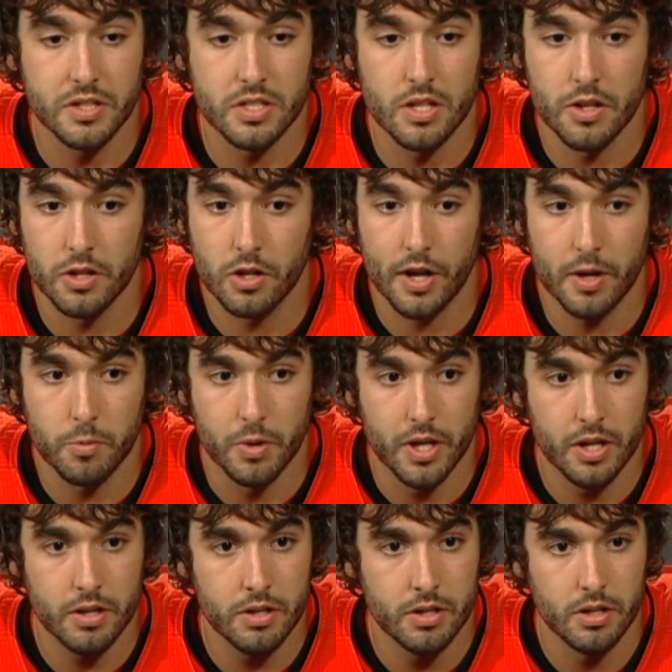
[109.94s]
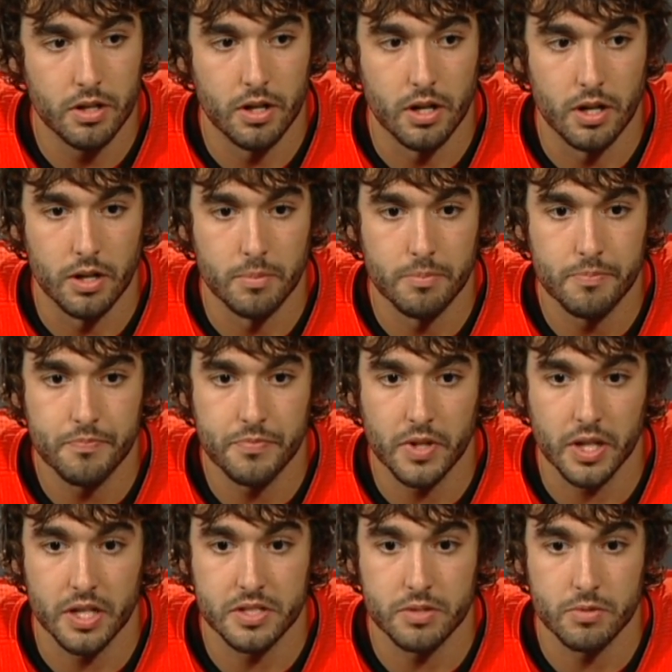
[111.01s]
It's another great win
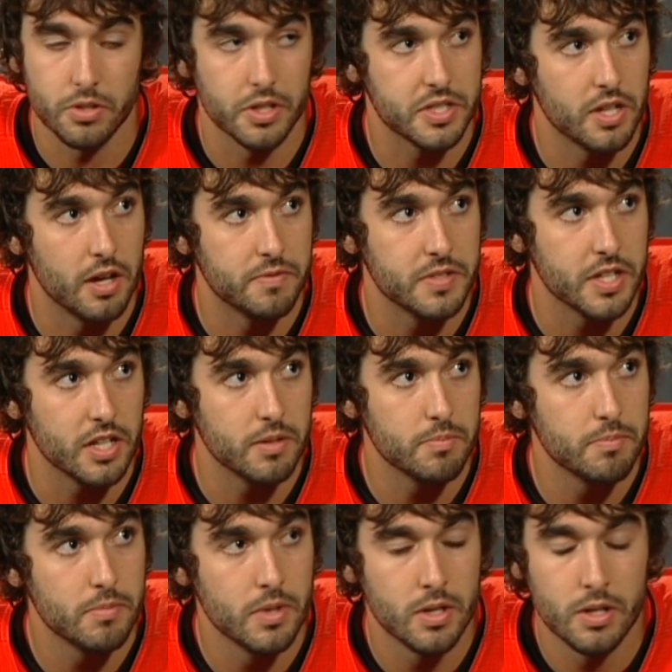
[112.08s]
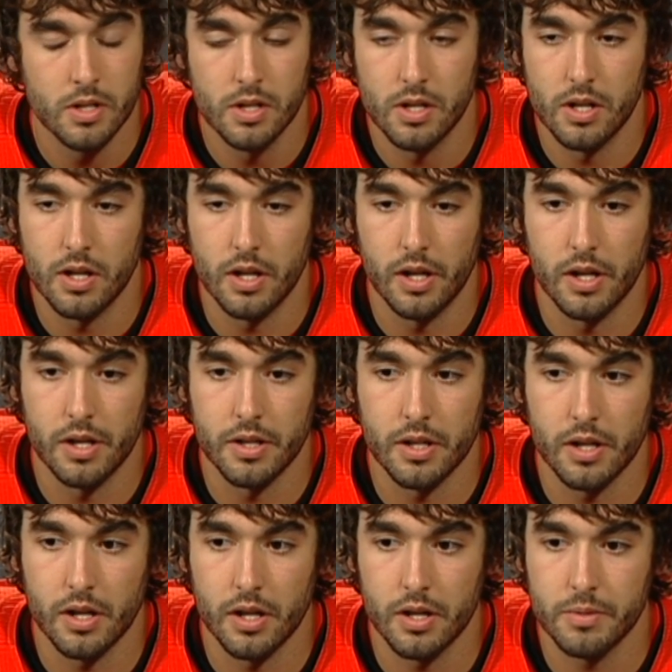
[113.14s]
against a really tough team. And,
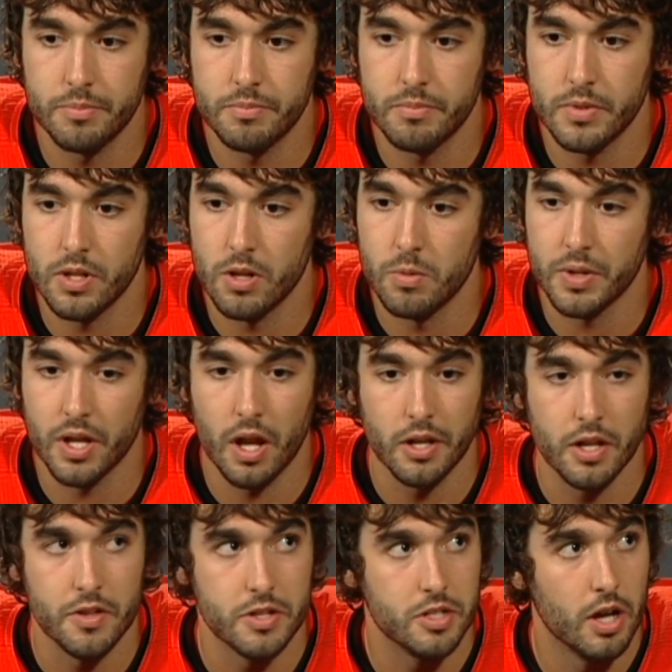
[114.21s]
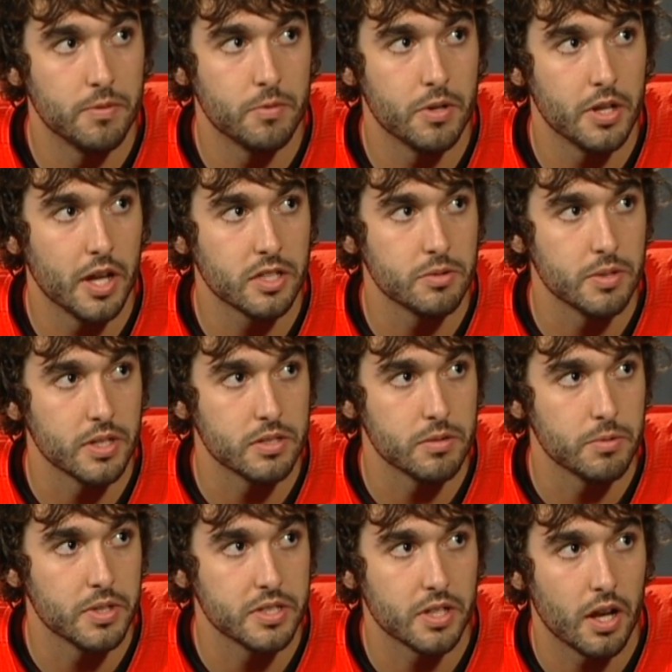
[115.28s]
you know, we got another tough one next week.
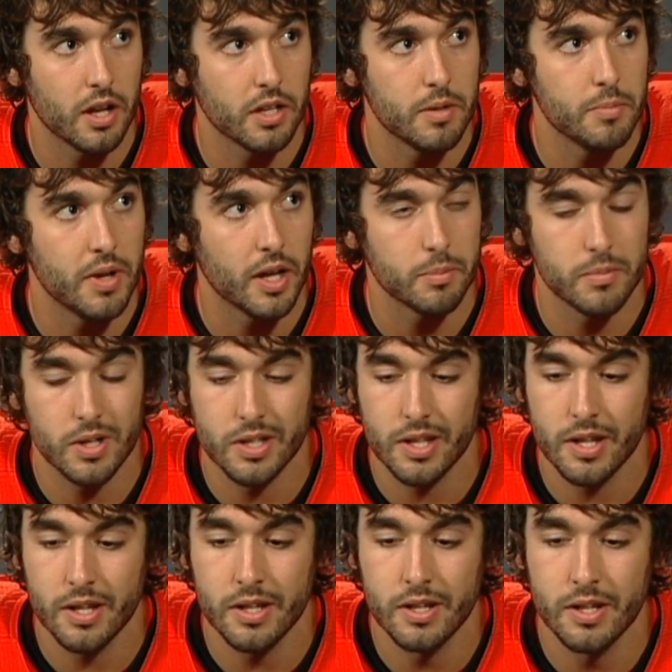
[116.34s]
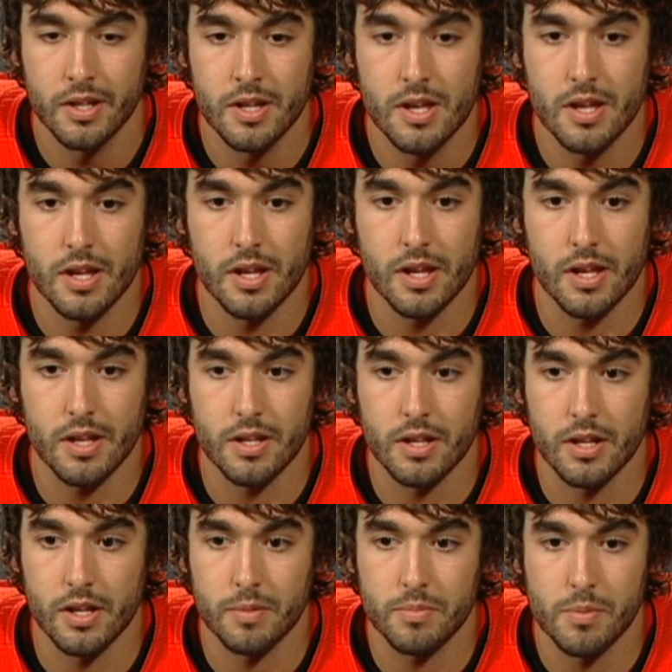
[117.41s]
So we just got to come back Monday and
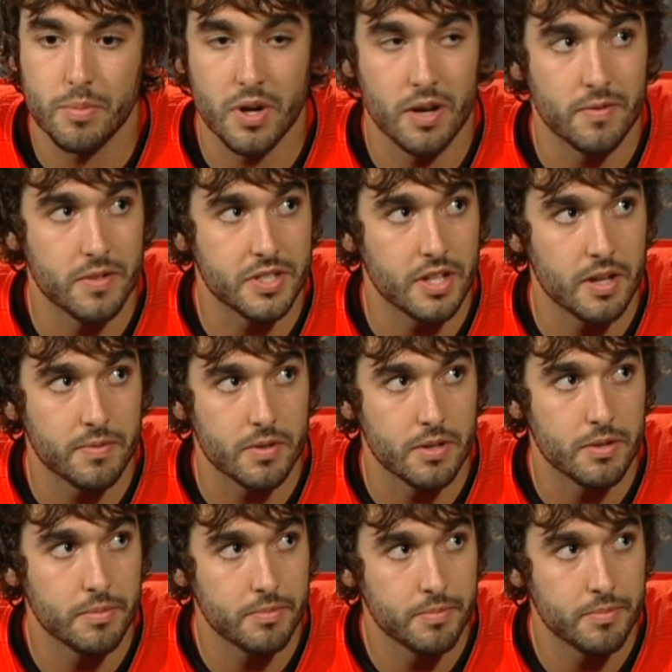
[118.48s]
prepare for Stanford.